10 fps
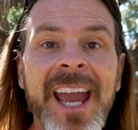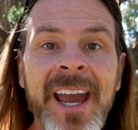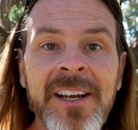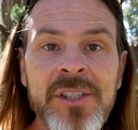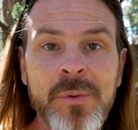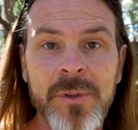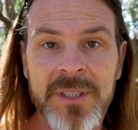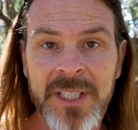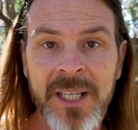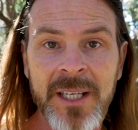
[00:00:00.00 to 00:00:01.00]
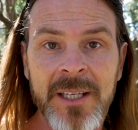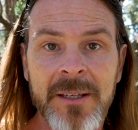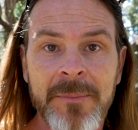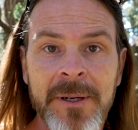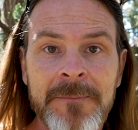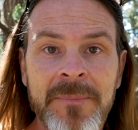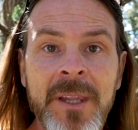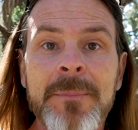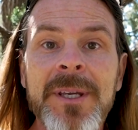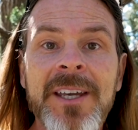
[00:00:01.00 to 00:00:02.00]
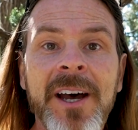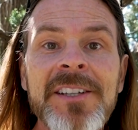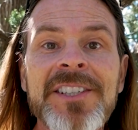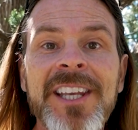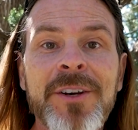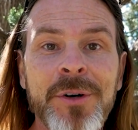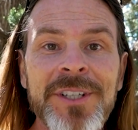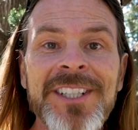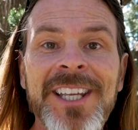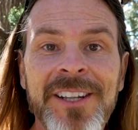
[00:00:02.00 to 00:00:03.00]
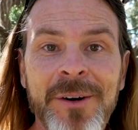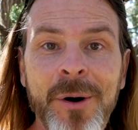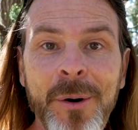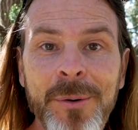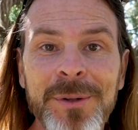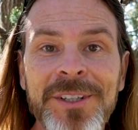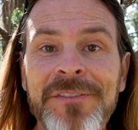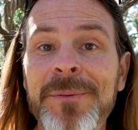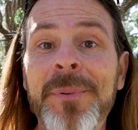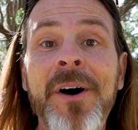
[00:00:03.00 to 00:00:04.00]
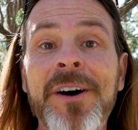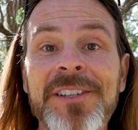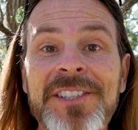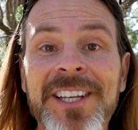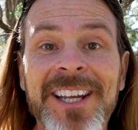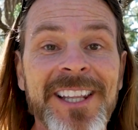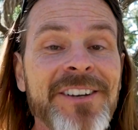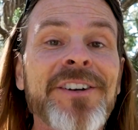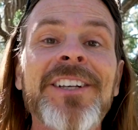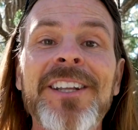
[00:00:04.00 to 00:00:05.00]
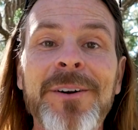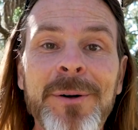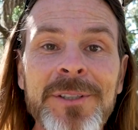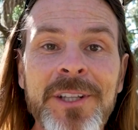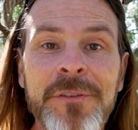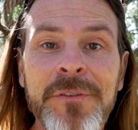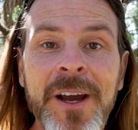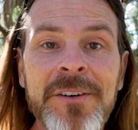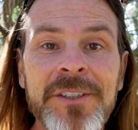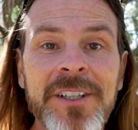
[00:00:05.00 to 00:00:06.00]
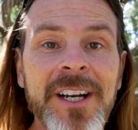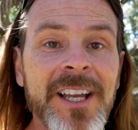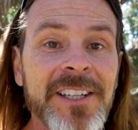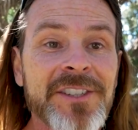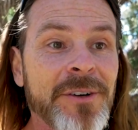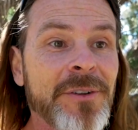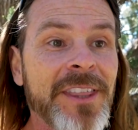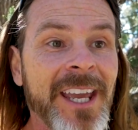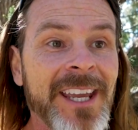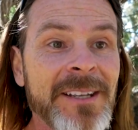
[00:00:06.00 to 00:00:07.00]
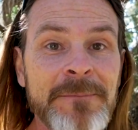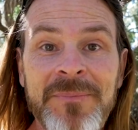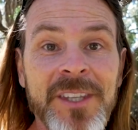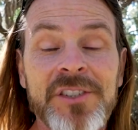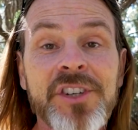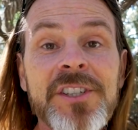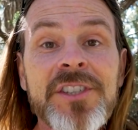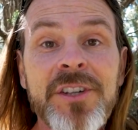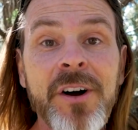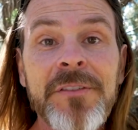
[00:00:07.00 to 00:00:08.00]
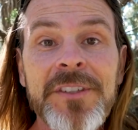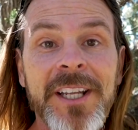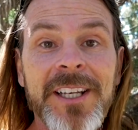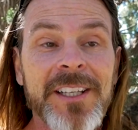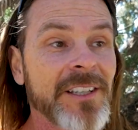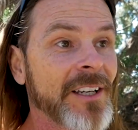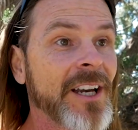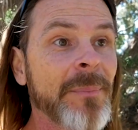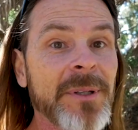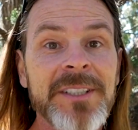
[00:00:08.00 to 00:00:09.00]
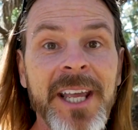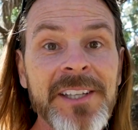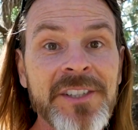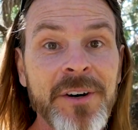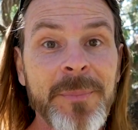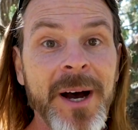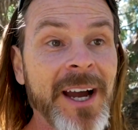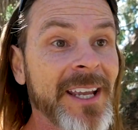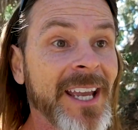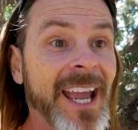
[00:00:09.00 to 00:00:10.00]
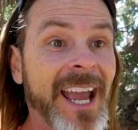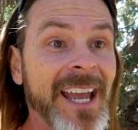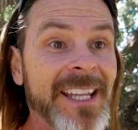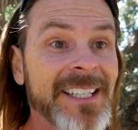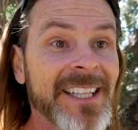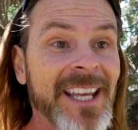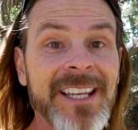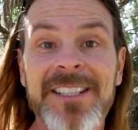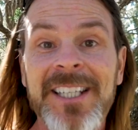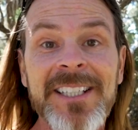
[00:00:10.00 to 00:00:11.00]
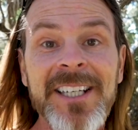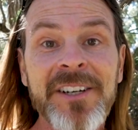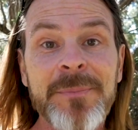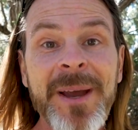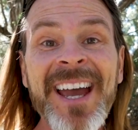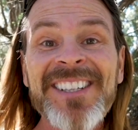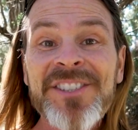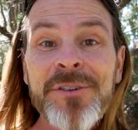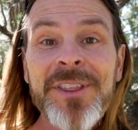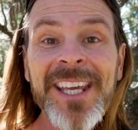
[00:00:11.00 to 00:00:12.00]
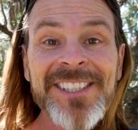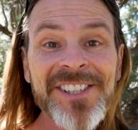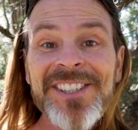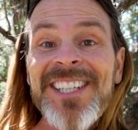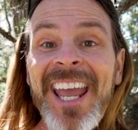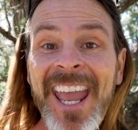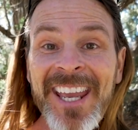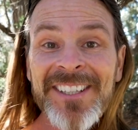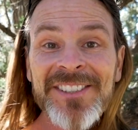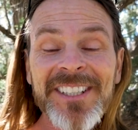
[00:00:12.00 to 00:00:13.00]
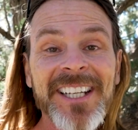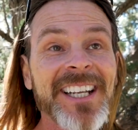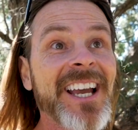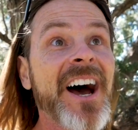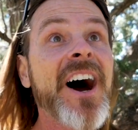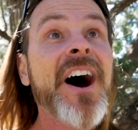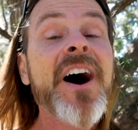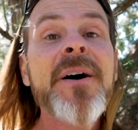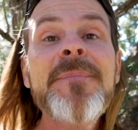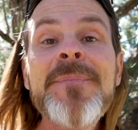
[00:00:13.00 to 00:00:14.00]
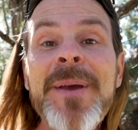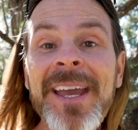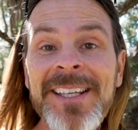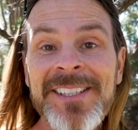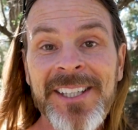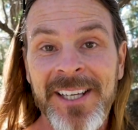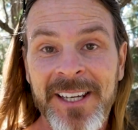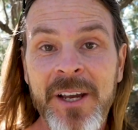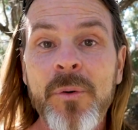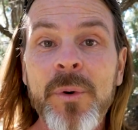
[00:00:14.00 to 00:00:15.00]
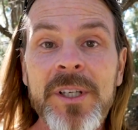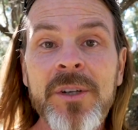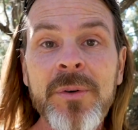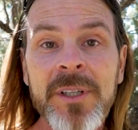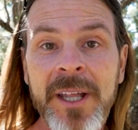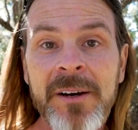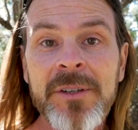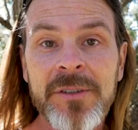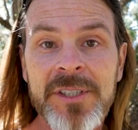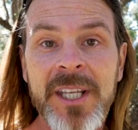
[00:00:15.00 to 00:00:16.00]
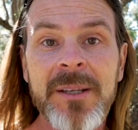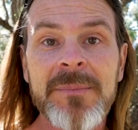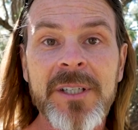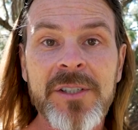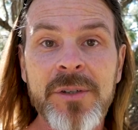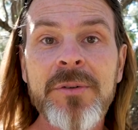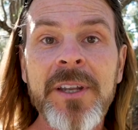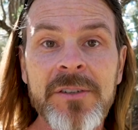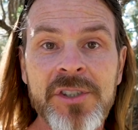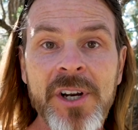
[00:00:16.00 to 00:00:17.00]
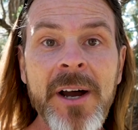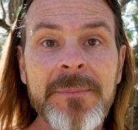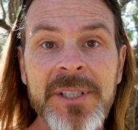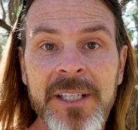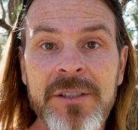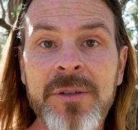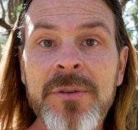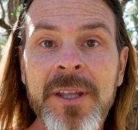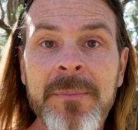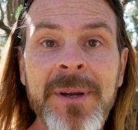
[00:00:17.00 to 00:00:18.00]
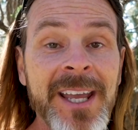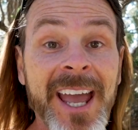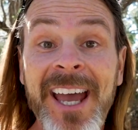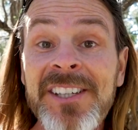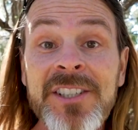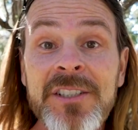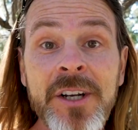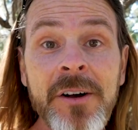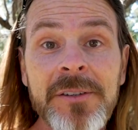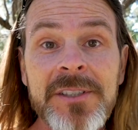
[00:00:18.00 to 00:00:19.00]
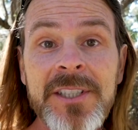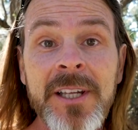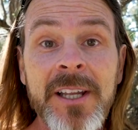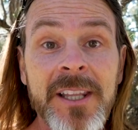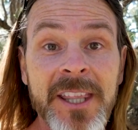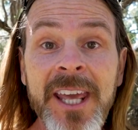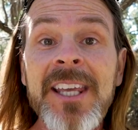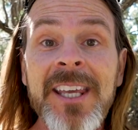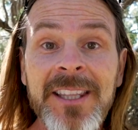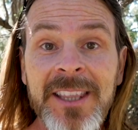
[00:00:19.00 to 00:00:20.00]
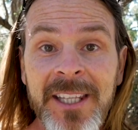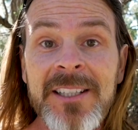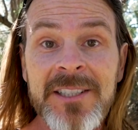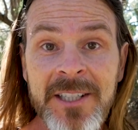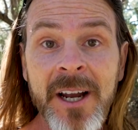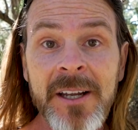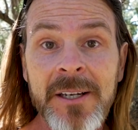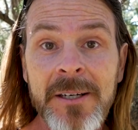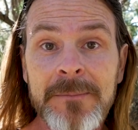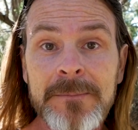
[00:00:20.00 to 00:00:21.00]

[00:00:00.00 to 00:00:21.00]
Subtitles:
actual team because they couldn't get a hold of the boss. They couldn't get a hold of the founder, so they just solved it. A couple of days go by and they didn't hear back, so they just handled it. Amazing. When you allow your team to do their jobs and do them as adults, they get things done.